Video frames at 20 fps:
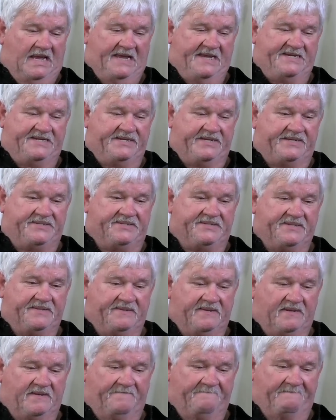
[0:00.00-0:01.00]
He said,
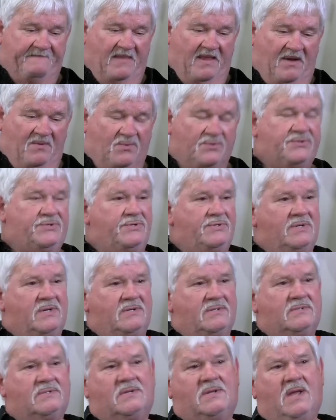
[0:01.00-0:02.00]
I want you to
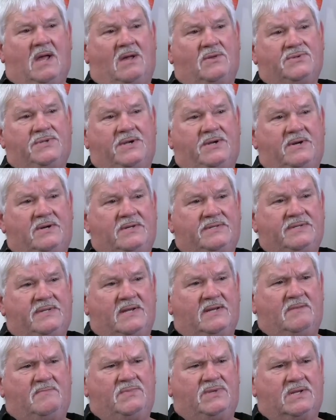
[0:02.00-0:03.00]
call Terry and
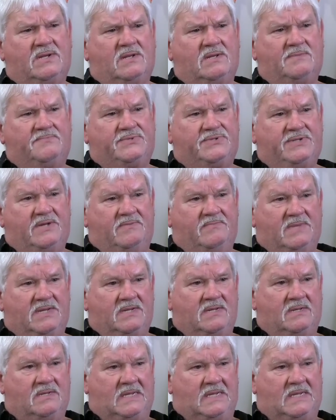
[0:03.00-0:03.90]
tell him to come see me.